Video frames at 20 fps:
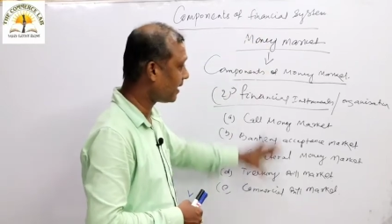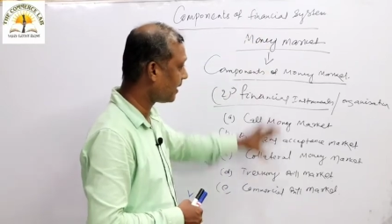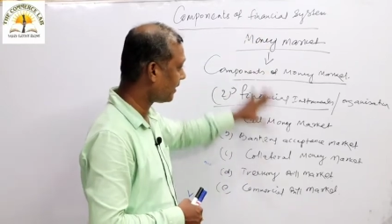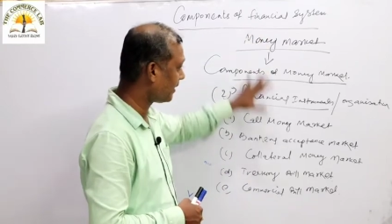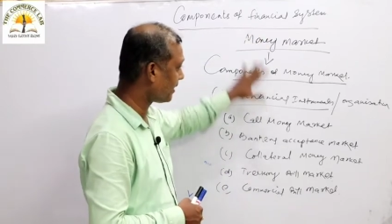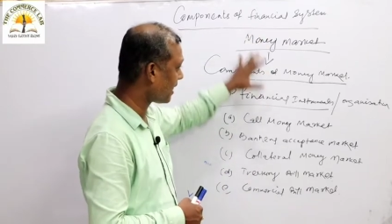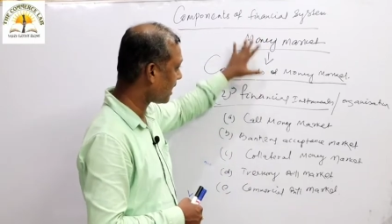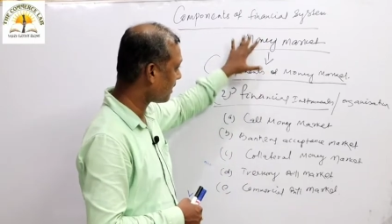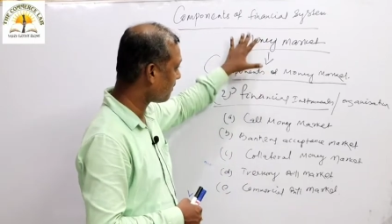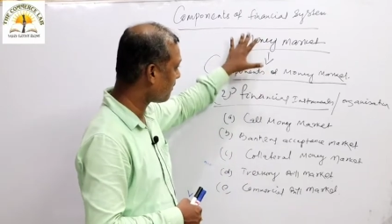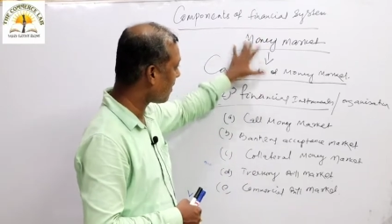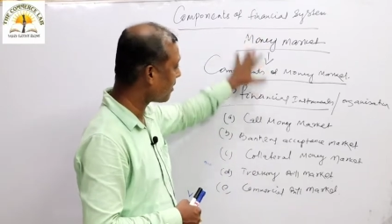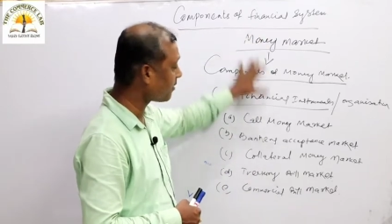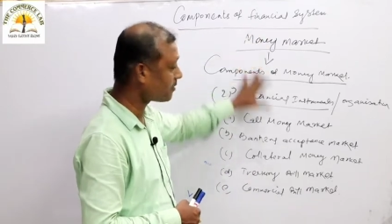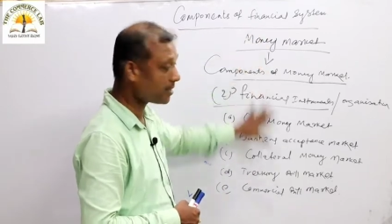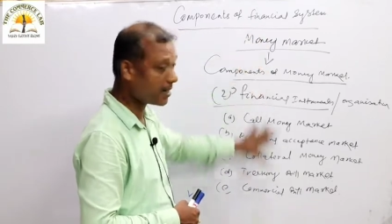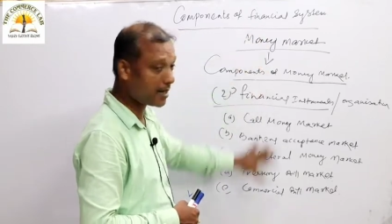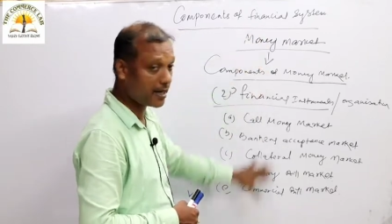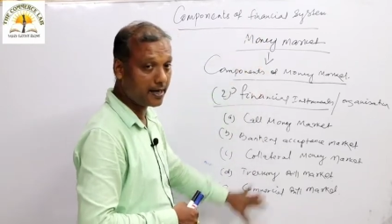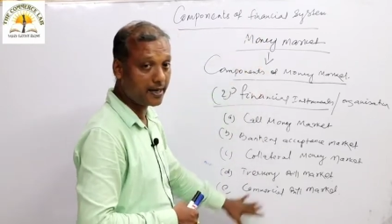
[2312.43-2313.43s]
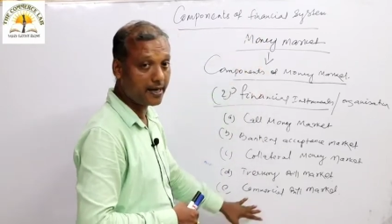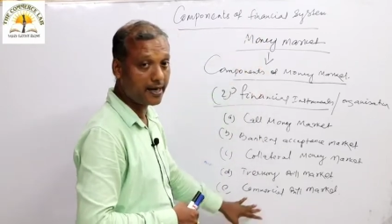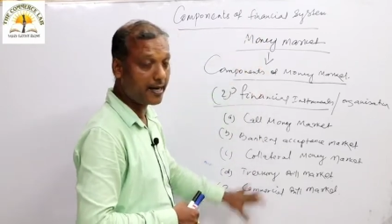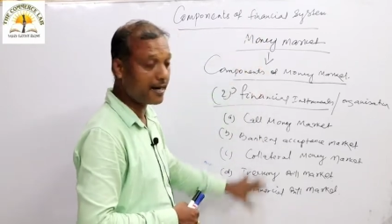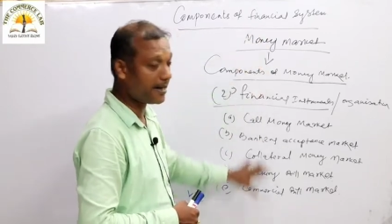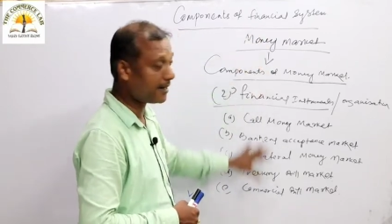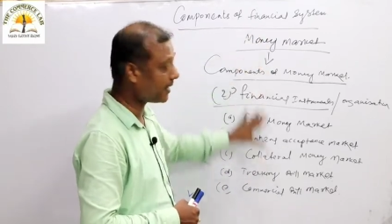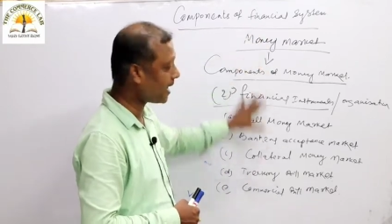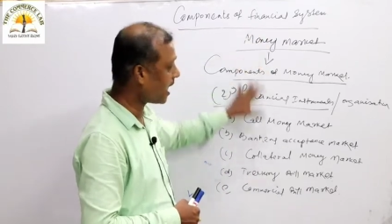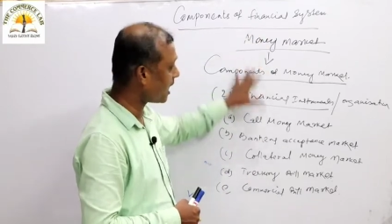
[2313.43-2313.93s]
entire functioning,
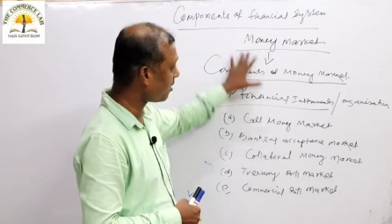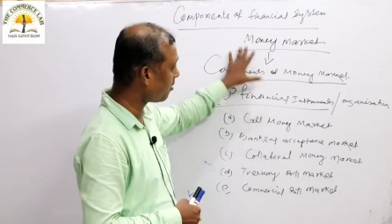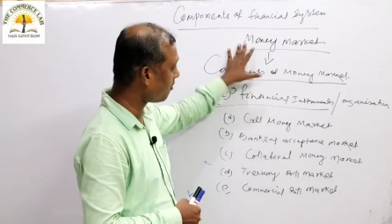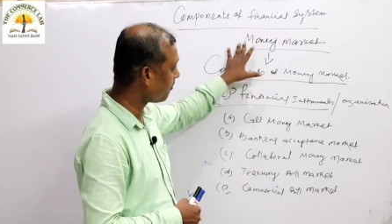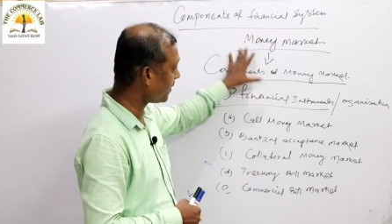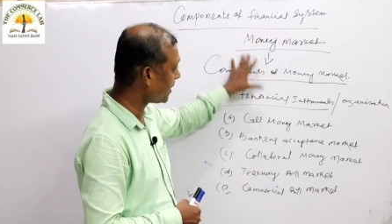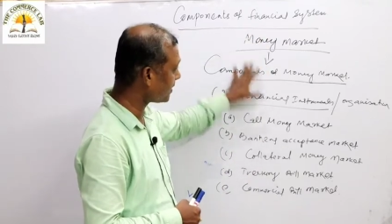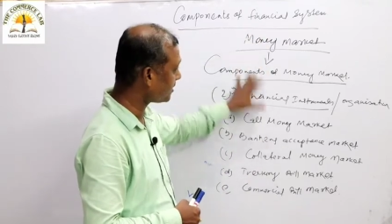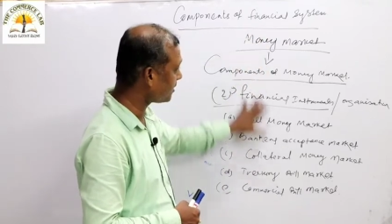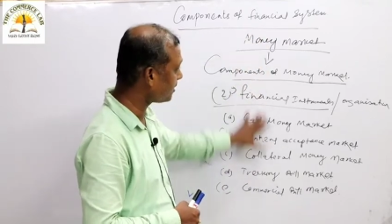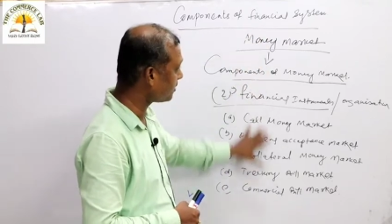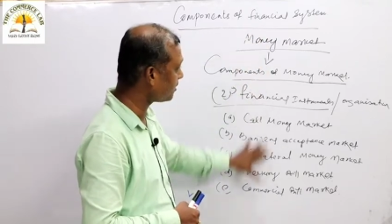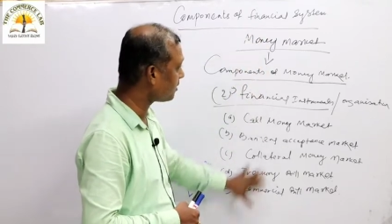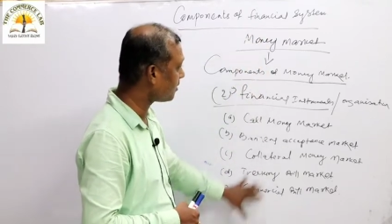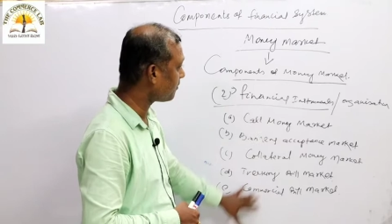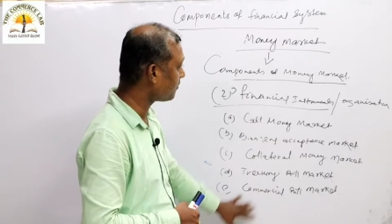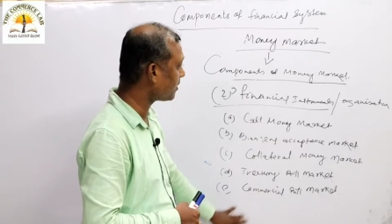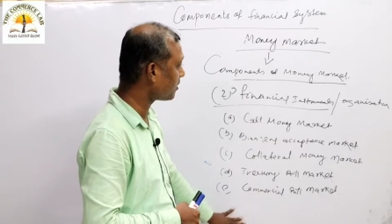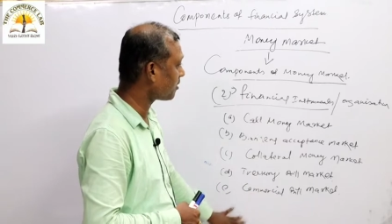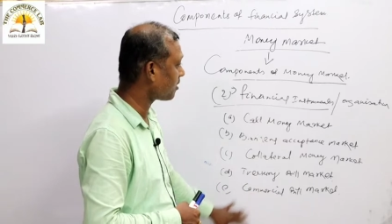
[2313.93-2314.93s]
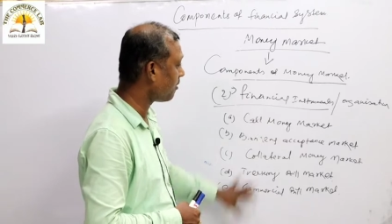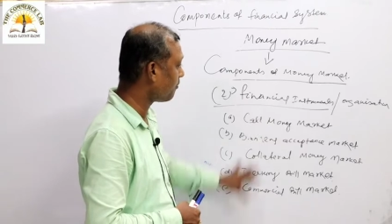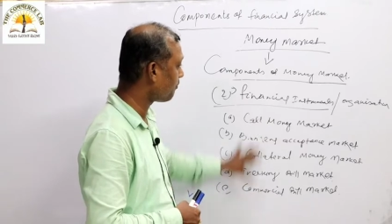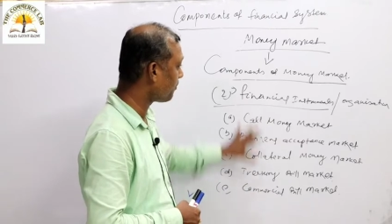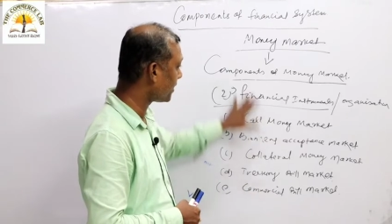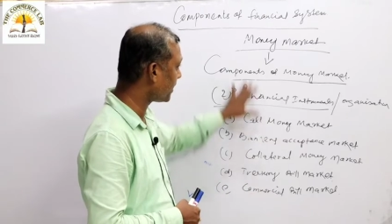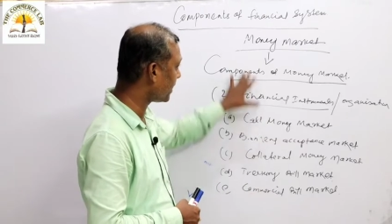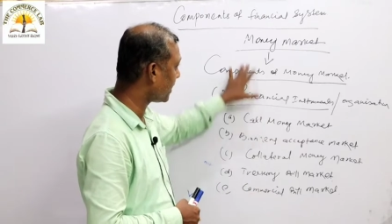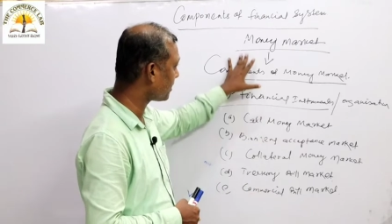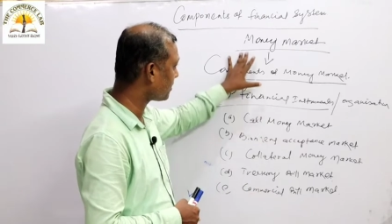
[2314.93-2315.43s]
entire operations of
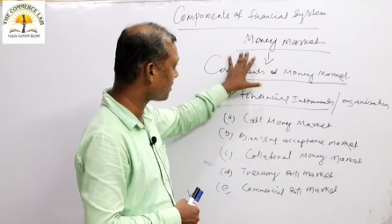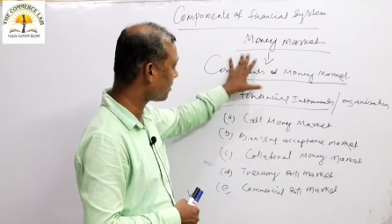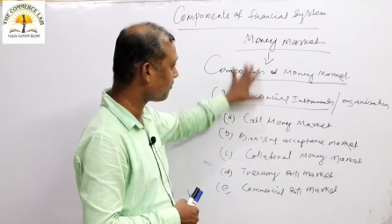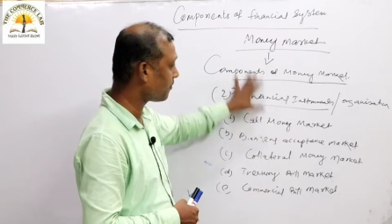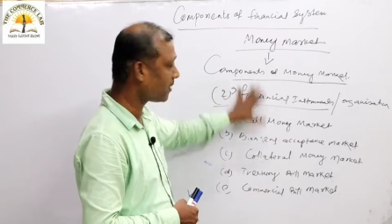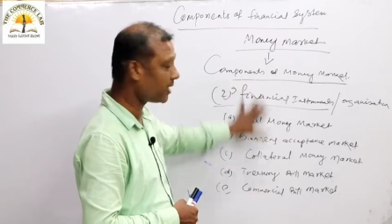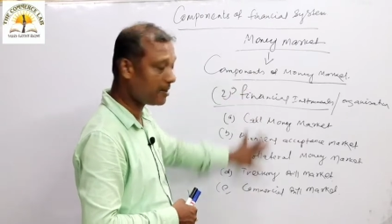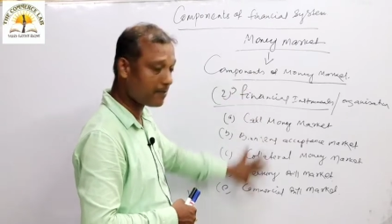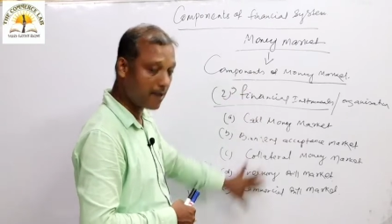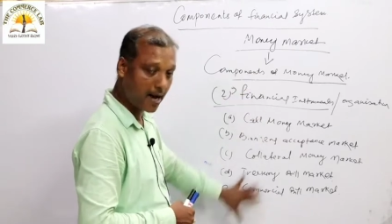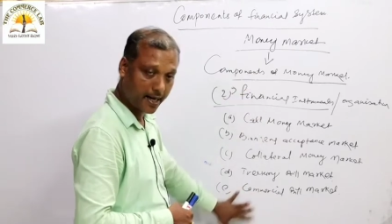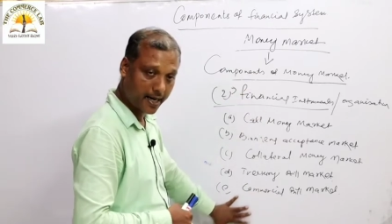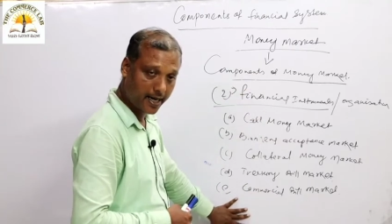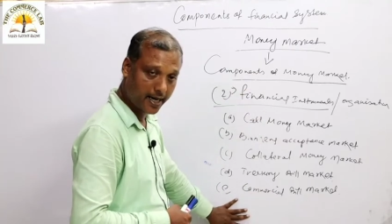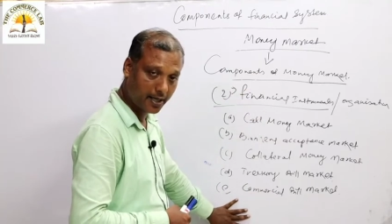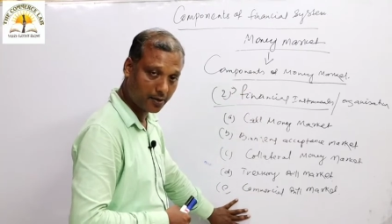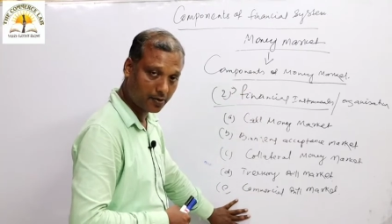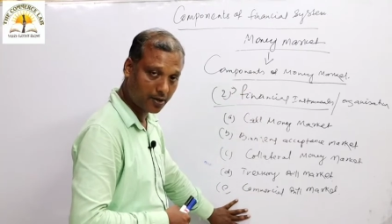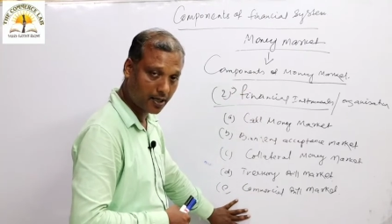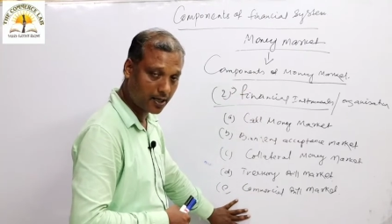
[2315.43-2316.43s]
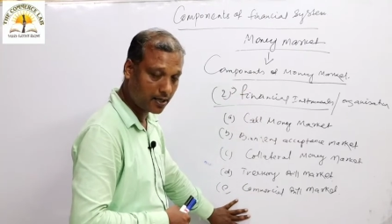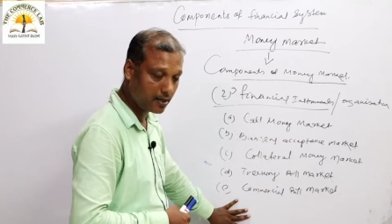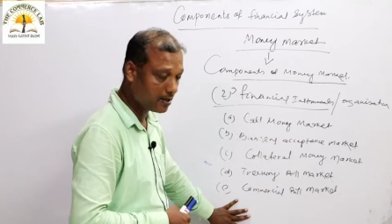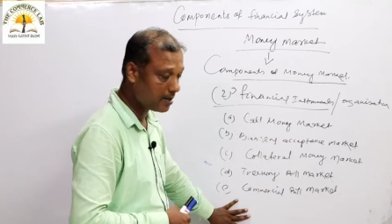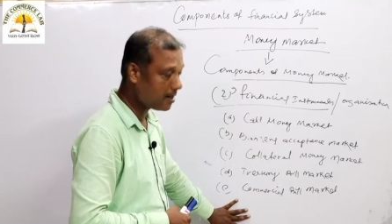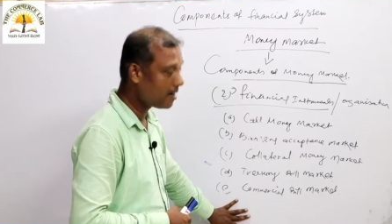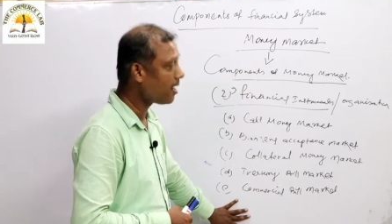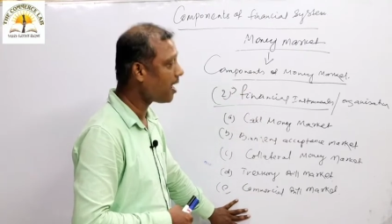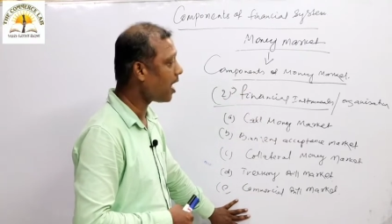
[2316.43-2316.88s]
components of money market actually.